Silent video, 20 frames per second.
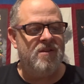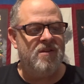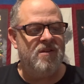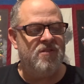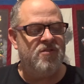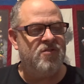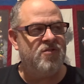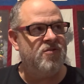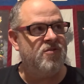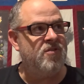
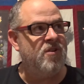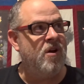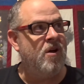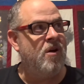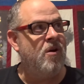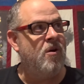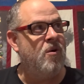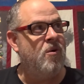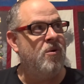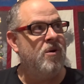
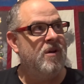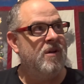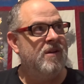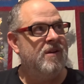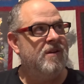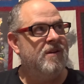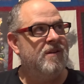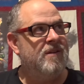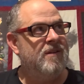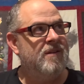So,
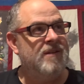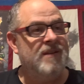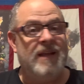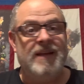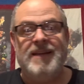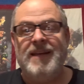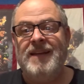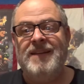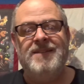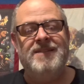
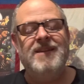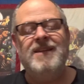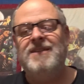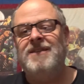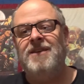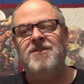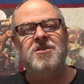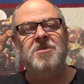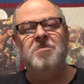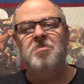like, it
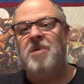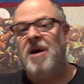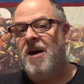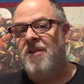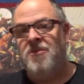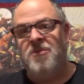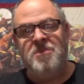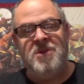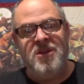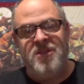doesn't
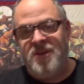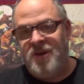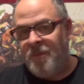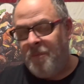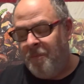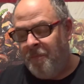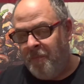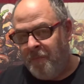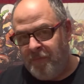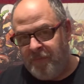bother me that a
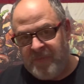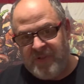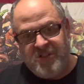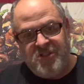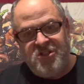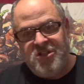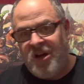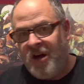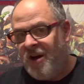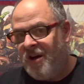
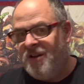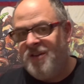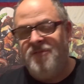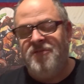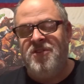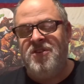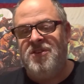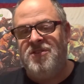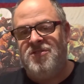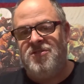ton of
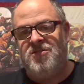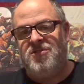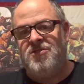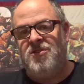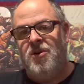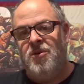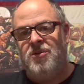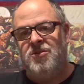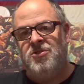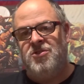these
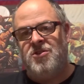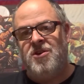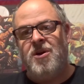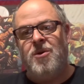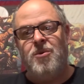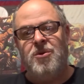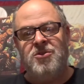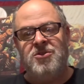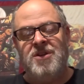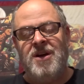old Star
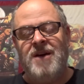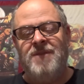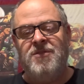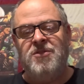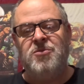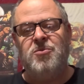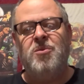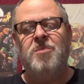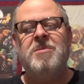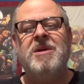Wars
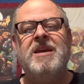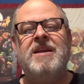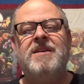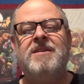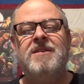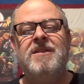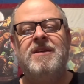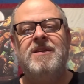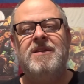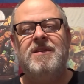novels are
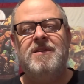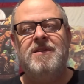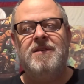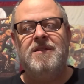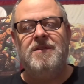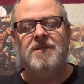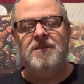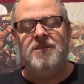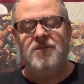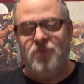
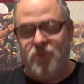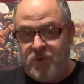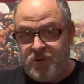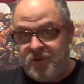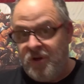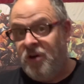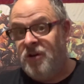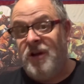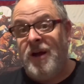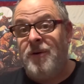
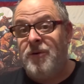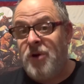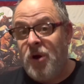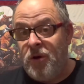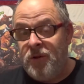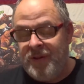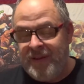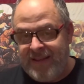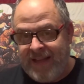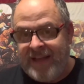now
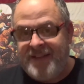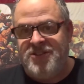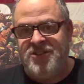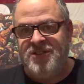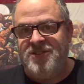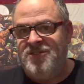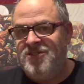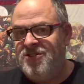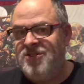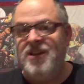called
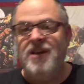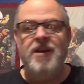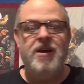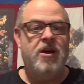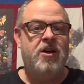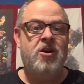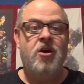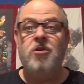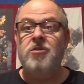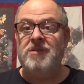Legends
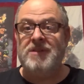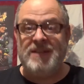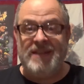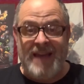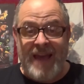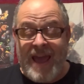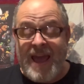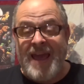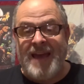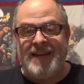and aren't
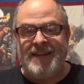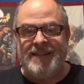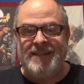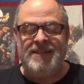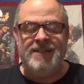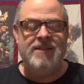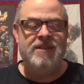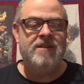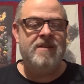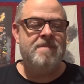
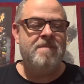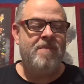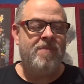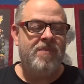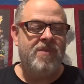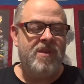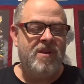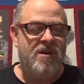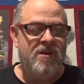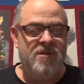canon,
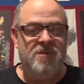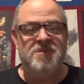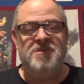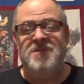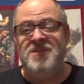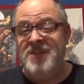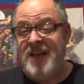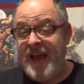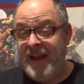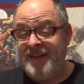although
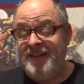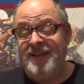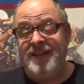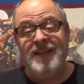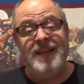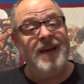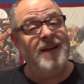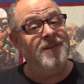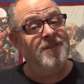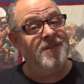
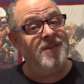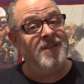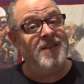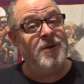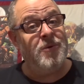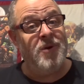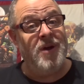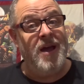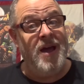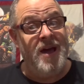technically I don't think they
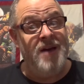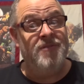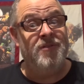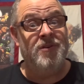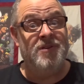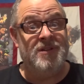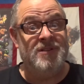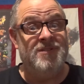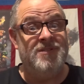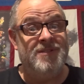were
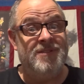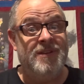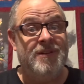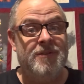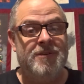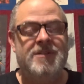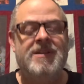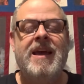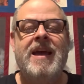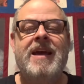ever
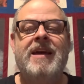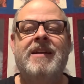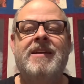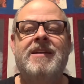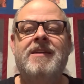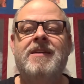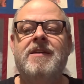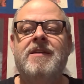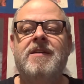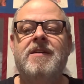considered
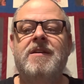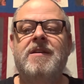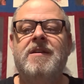canon.